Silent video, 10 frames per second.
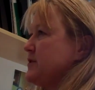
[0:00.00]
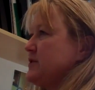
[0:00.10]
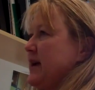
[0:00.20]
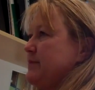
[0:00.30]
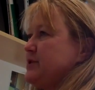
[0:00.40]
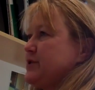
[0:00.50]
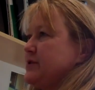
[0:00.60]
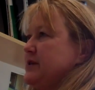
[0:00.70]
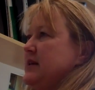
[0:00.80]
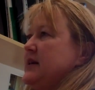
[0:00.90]
Absolutely happy
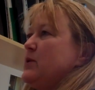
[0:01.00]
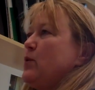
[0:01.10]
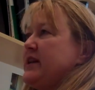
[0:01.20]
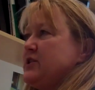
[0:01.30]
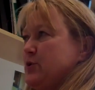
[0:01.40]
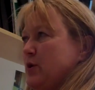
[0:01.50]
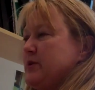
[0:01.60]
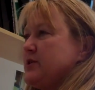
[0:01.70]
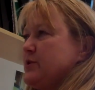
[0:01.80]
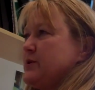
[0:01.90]
to. When do you want
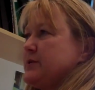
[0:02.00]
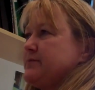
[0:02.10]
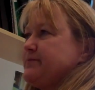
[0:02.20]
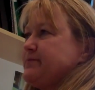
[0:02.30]
me to do it?